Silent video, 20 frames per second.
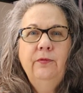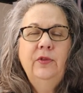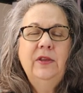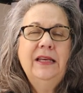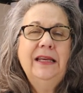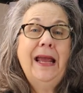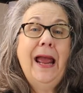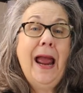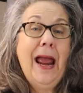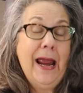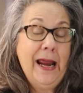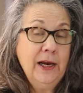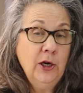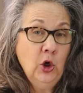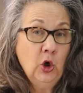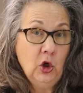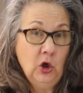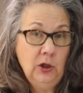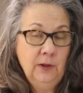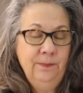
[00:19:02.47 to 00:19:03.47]
the
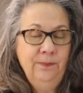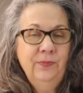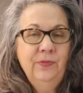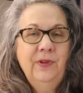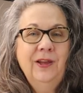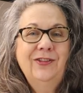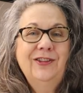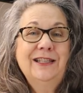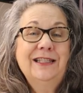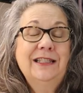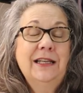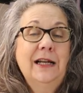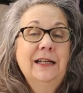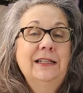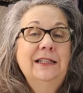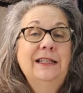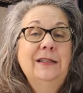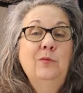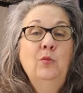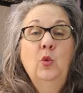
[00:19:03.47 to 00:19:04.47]
angle that the
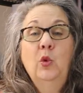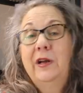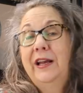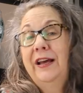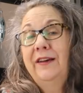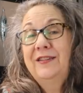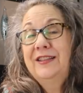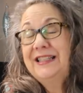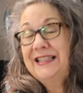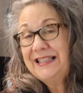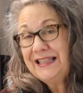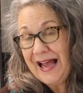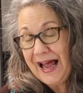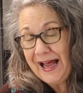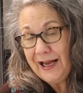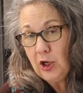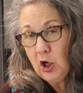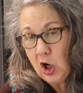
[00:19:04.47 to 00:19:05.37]
side seam would have sat